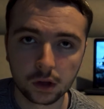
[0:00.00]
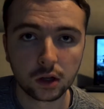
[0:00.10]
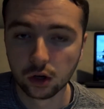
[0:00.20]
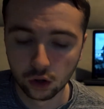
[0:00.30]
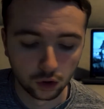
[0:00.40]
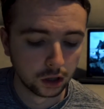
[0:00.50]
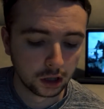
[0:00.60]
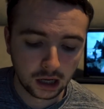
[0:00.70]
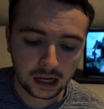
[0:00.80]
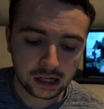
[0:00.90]
you know,
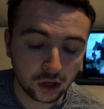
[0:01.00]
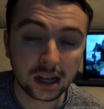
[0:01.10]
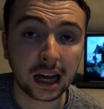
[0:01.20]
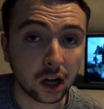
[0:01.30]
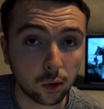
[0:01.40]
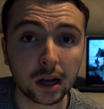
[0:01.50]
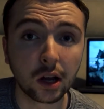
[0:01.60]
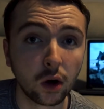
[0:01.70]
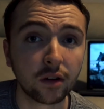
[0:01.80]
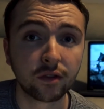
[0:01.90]
you can get quite a
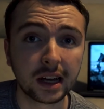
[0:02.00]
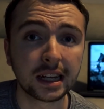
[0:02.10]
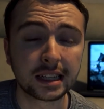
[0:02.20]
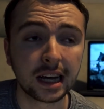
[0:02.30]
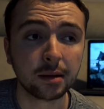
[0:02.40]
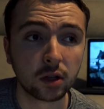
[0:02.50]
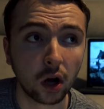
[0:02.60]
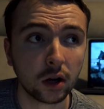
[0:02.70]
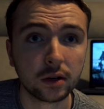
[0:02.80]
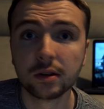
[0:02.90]
lot of flight time
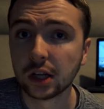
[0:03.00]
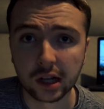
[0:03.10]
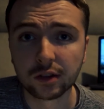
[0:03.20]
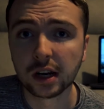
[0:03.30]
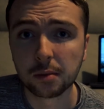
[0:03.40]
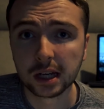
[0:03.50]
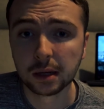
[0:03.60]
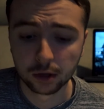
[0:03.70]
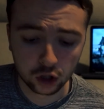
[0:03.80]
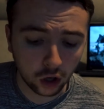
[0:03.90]
done. You just have to remember to
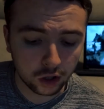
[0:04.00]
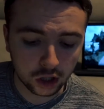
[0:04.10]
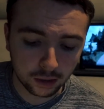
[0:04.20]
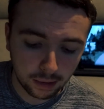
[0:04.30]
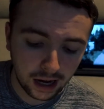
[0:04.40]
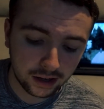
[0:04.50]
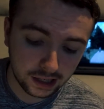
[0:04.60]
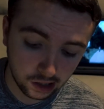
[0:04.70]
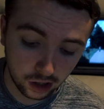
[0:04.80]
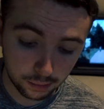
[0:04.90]
keep on charging the
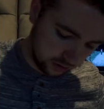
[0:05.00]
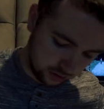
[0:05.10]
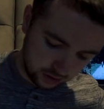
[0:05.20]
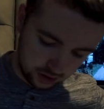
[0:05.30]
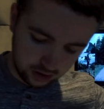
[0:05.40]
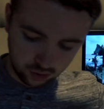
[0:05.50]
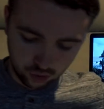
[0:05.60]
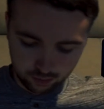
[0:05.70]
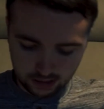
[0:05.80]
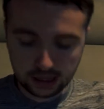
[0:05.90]
batteries up.
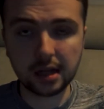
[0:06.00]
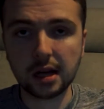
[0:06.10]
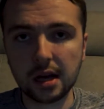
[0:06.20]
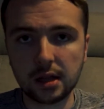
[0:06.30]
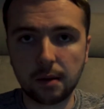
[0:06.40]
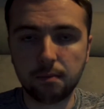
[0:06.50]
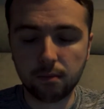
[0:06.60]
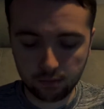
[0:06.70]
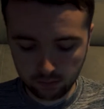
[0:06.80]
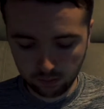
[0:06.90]
Open the
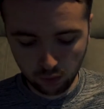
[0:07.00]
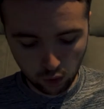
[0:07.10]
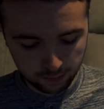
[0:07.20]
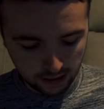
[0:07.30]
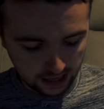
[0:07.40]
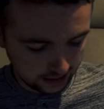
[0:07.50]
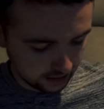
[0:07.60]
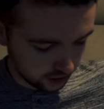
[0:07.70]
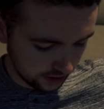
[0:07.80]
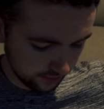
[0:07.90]
more
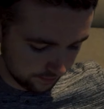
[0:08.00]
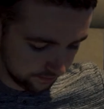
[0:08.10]
packaging.